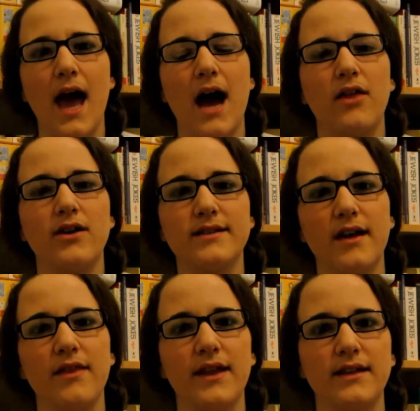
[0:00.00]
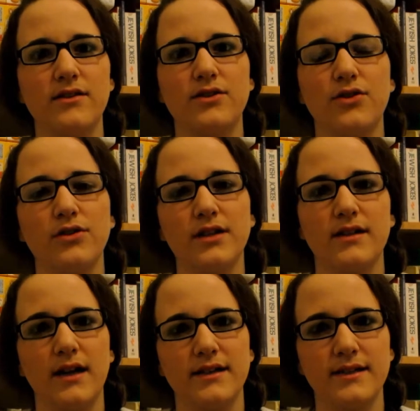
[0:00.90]
How there are certain things that the dog
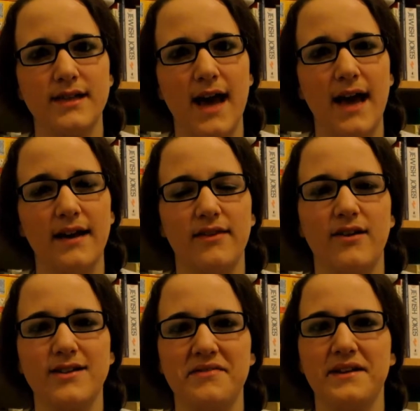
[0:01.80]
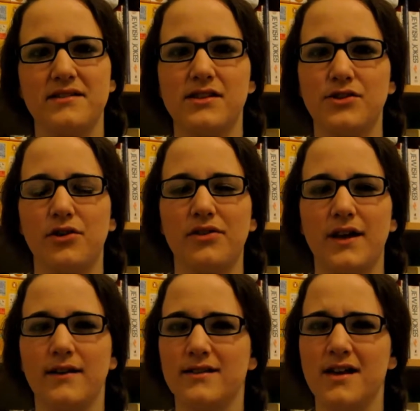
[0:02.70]
doesn't understand, and there are certain things that the dog
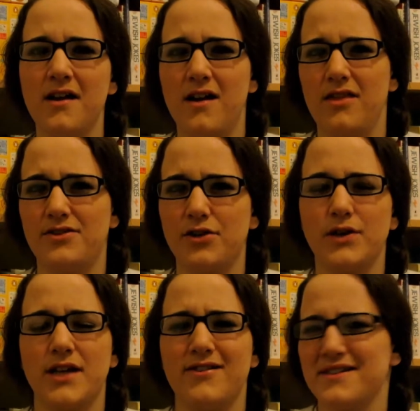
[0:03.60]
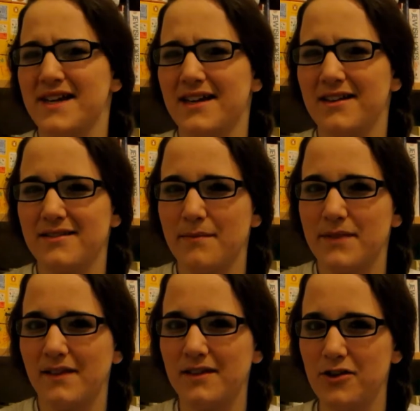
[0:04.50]
thinks that shows how ridiculous some
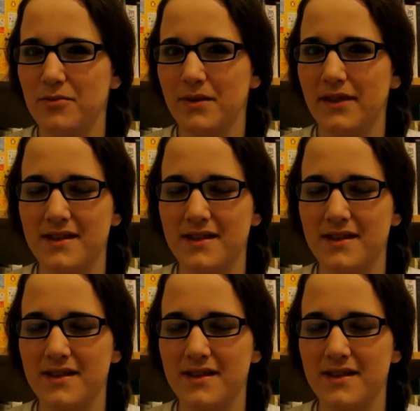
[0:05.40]
things that humans